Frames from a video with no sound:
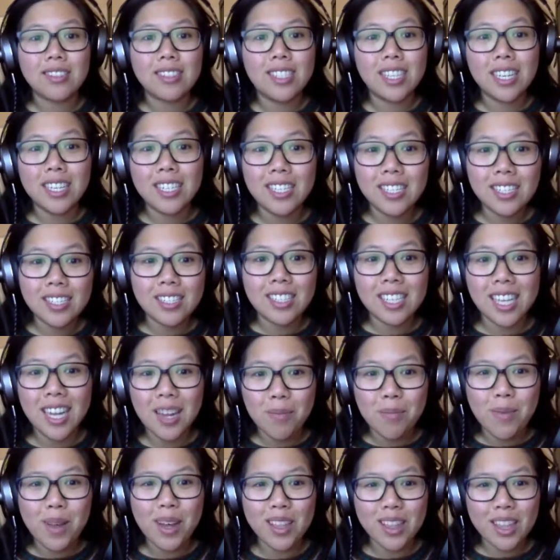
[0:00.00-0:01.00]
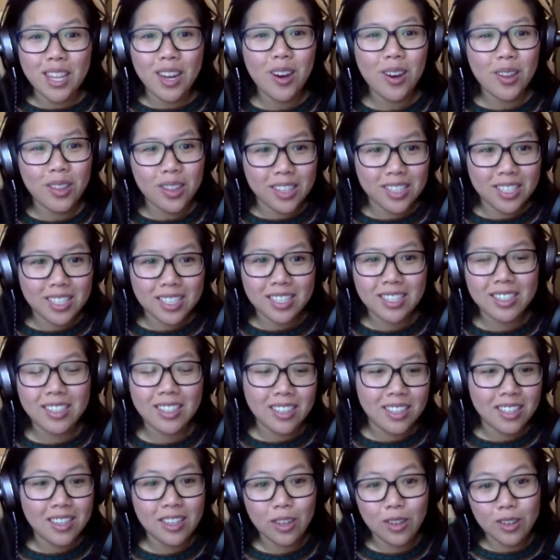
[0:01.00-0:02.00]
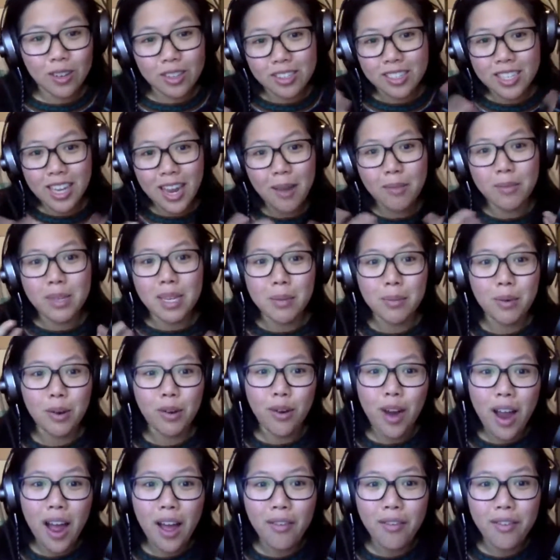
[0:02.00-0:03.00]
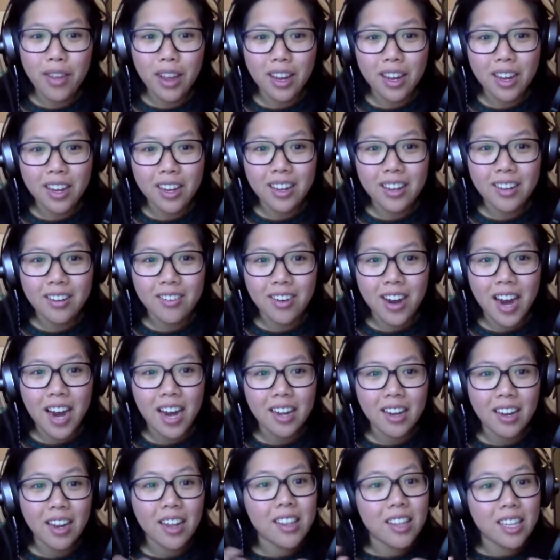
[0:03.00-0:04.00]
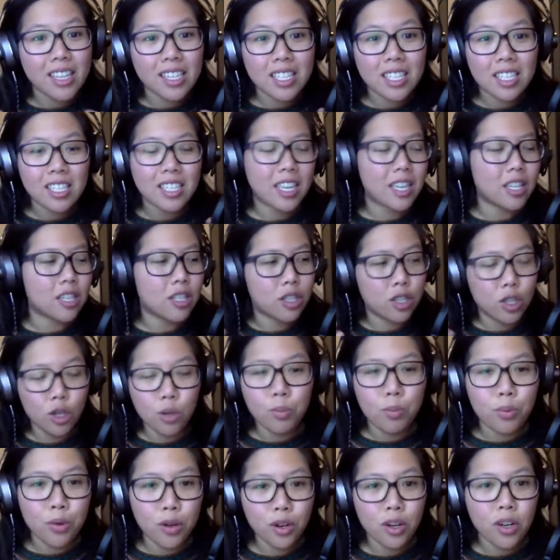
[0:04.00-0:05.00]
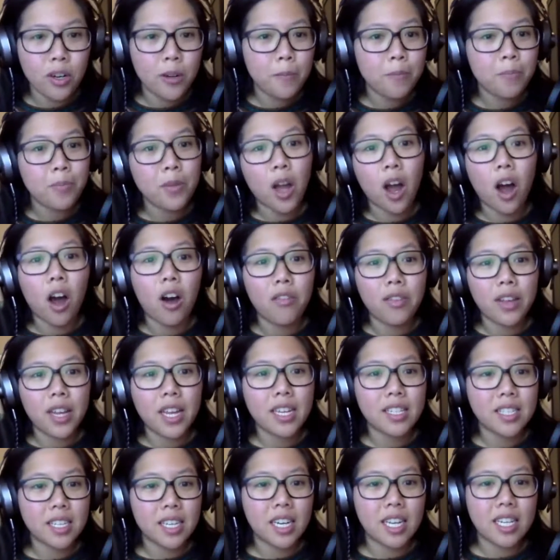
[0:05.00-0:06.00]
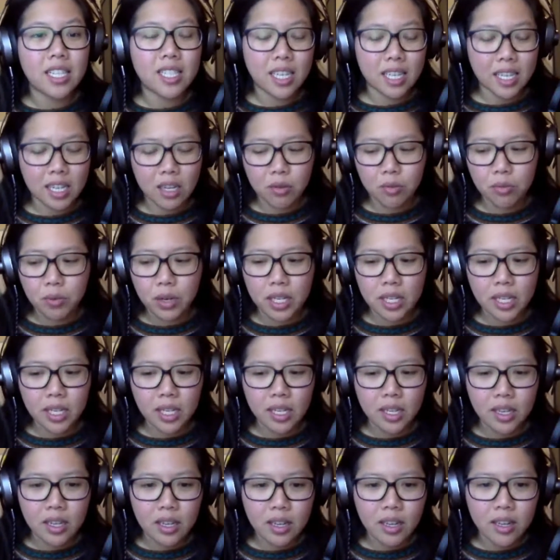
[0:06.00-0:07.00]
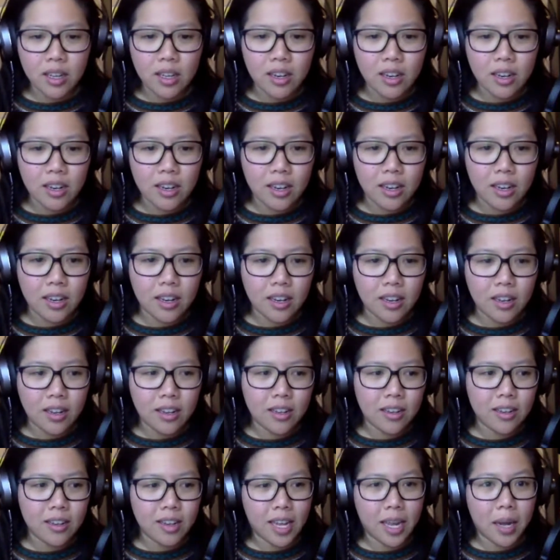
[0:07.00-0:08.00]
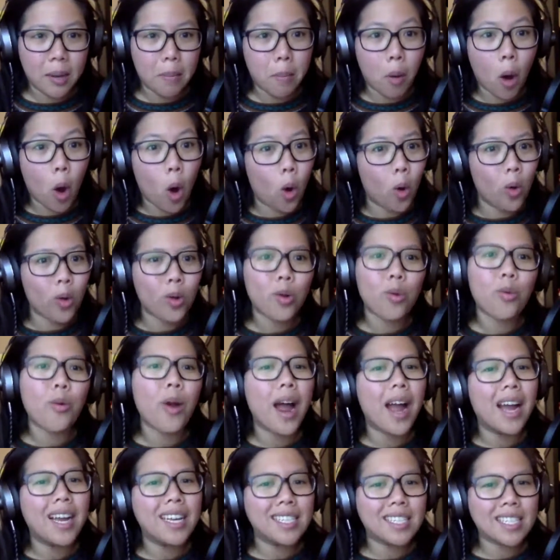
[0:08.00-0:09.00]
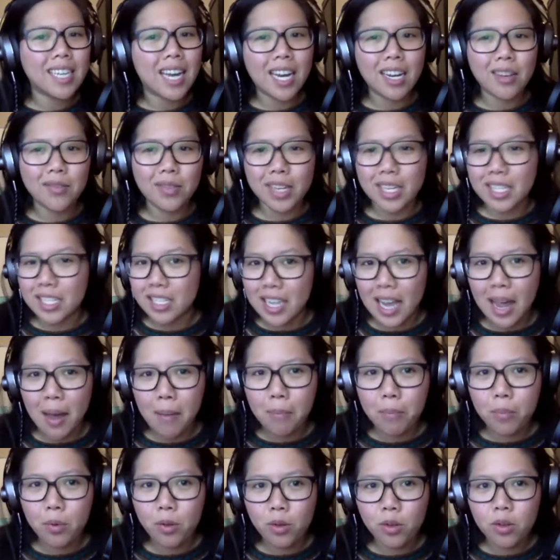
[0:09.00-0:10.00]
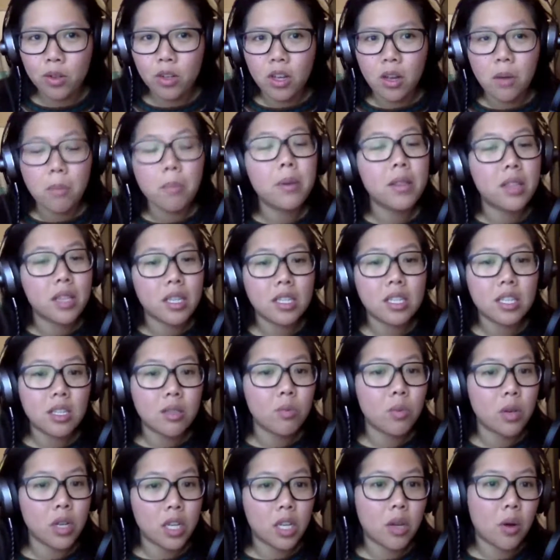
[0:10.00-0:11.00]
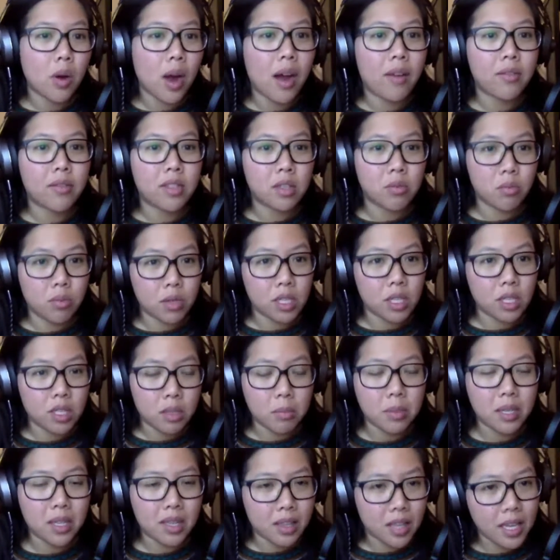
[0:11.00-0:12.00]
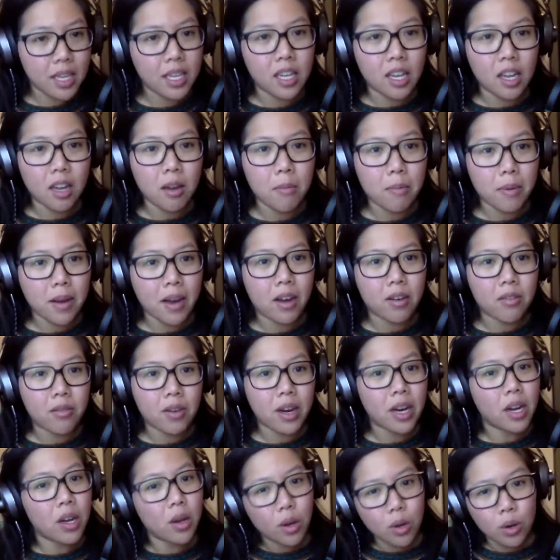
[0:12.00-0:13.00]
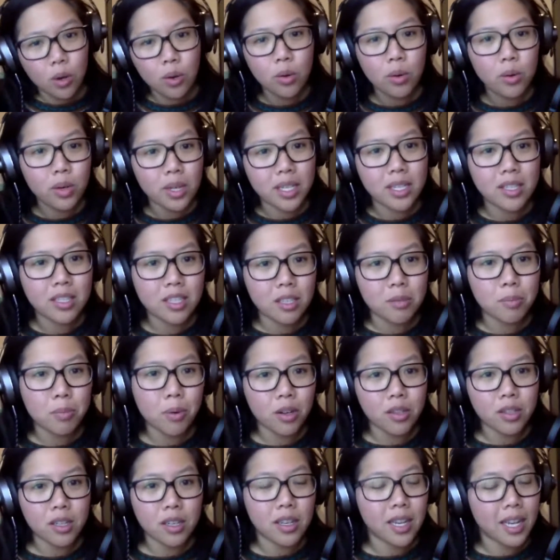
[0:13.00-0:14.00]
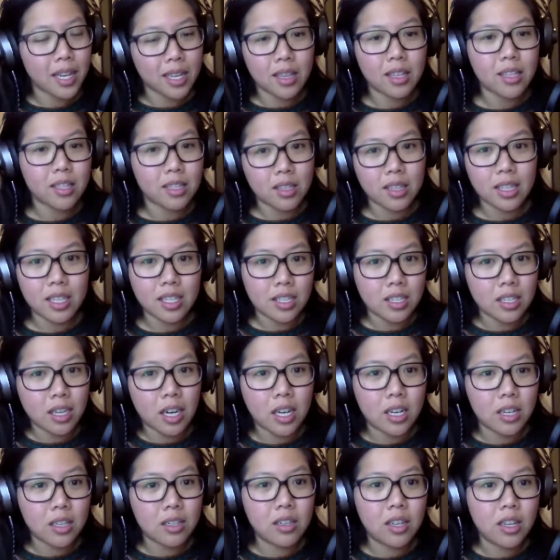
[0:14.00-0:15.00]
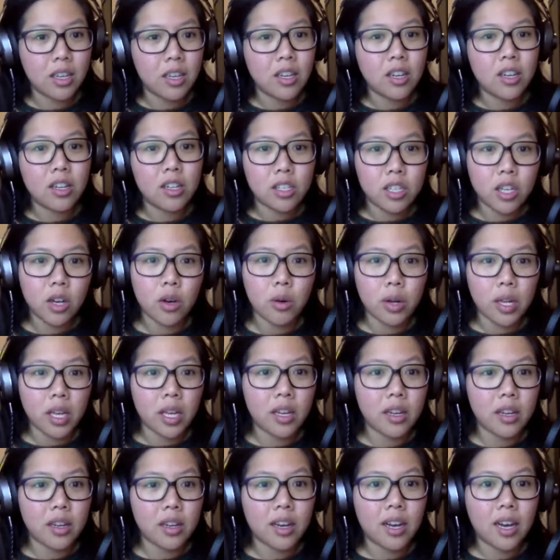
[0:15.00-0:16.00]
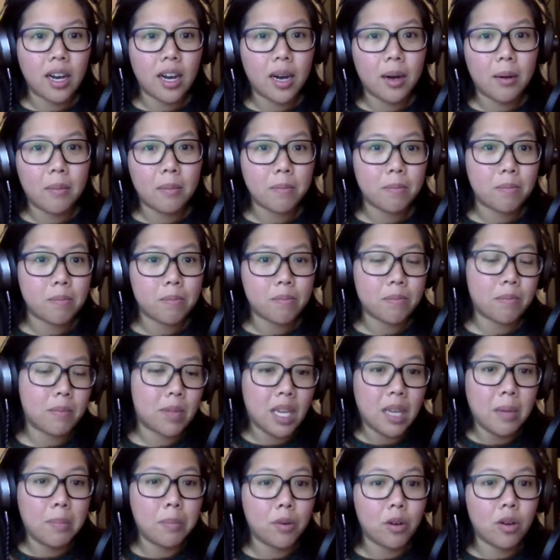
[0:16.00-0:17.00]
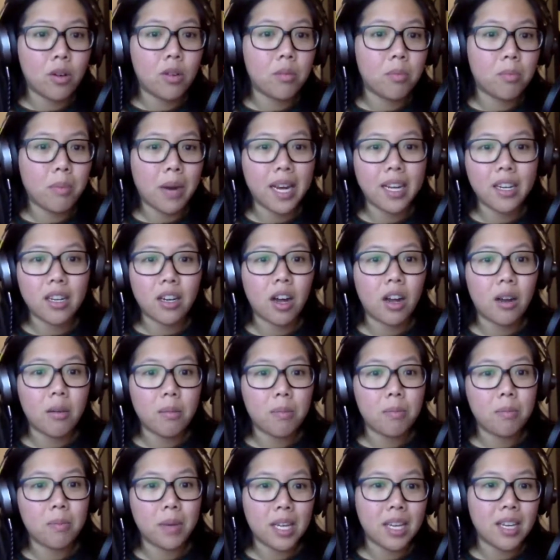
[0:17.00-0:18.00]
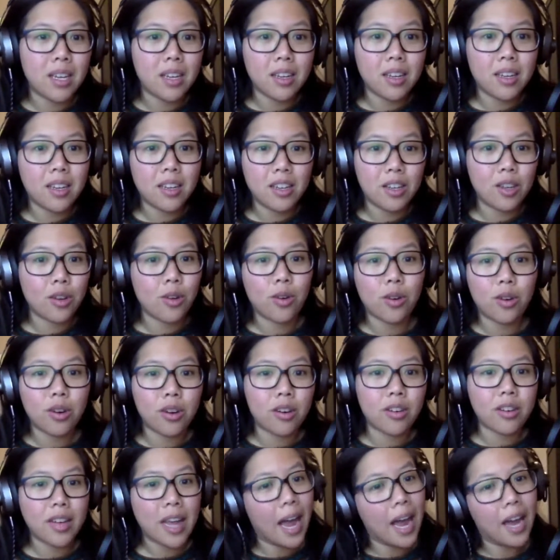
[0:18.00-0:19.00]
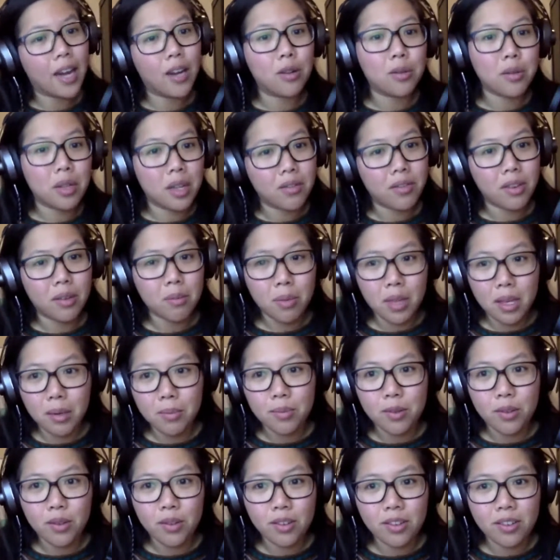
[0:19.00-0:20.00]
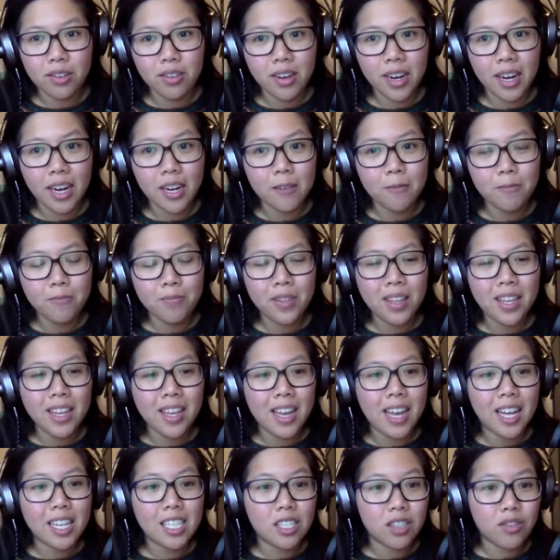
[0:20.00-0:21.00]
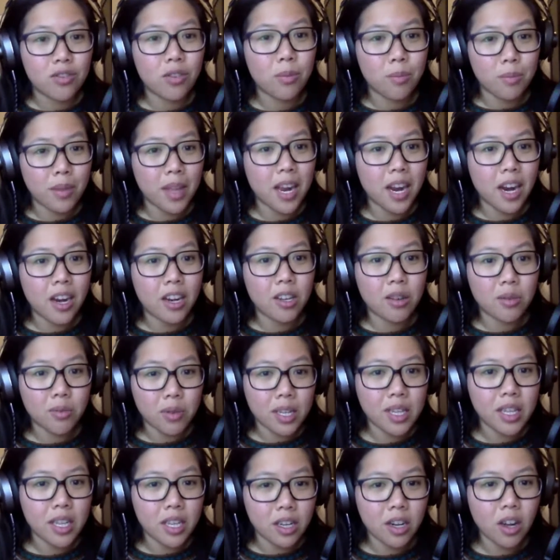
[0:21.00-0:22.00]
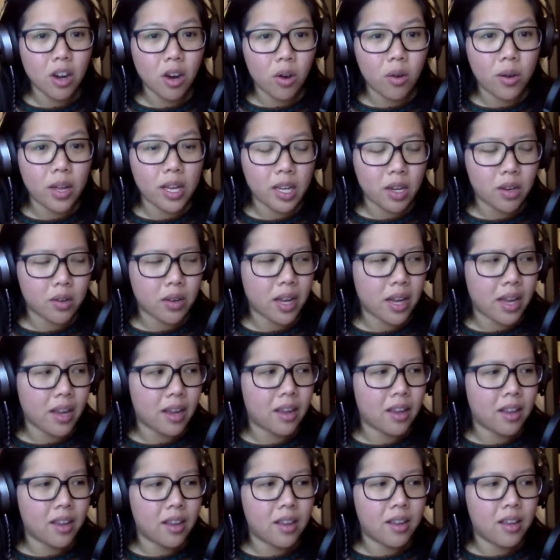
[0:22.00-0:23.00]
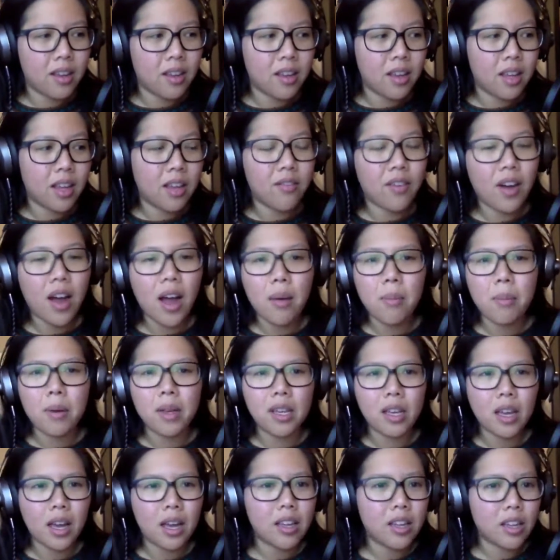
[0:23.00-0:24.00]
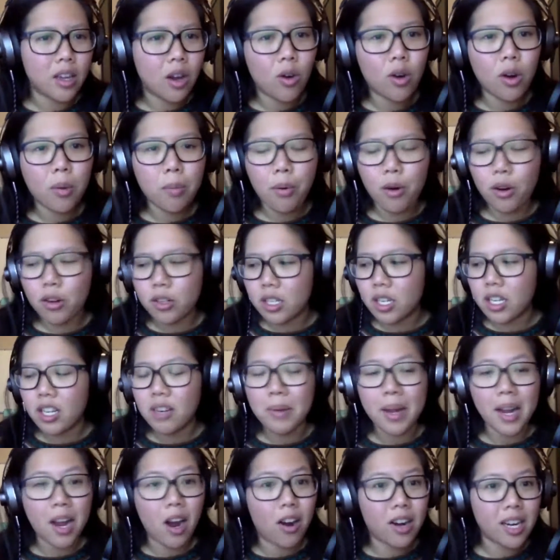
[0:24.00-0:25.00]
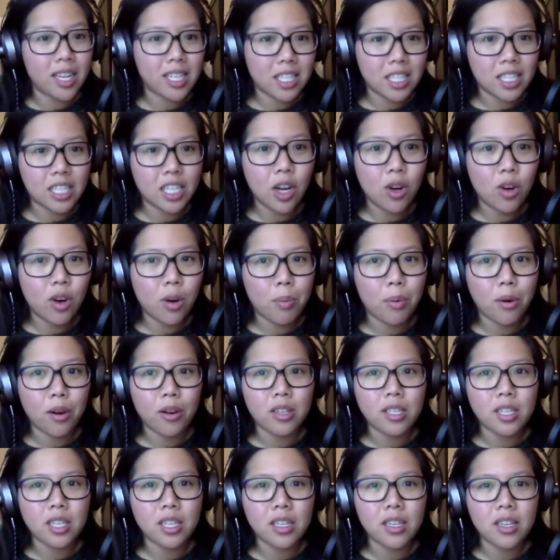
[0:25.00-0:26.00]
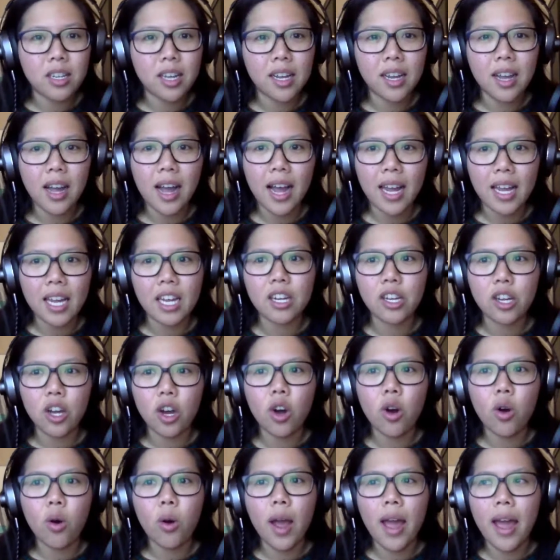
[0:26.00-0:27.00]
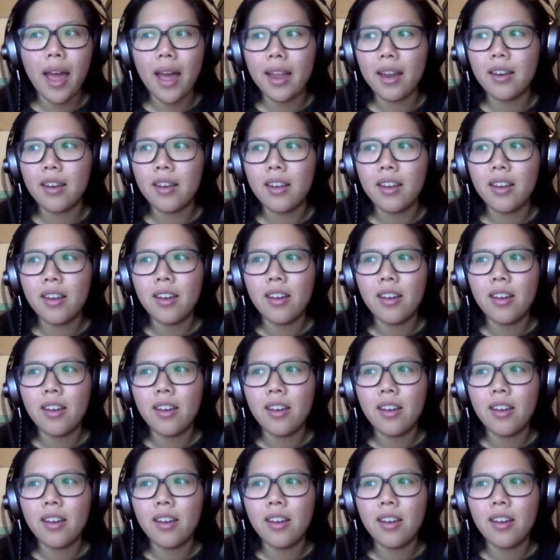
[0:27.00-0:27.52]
Doesn't seem like they're the same demographic, right? This is like super obvious, and it's like a really like polarized kind of example, but this is what you have to really be thinking about, right? Who is this person? Like these gun toting people might not be your candle loving people, right? And so from there, you really know, like, okay, if I'm a yoga person in my audience, a yoga person, like I can go and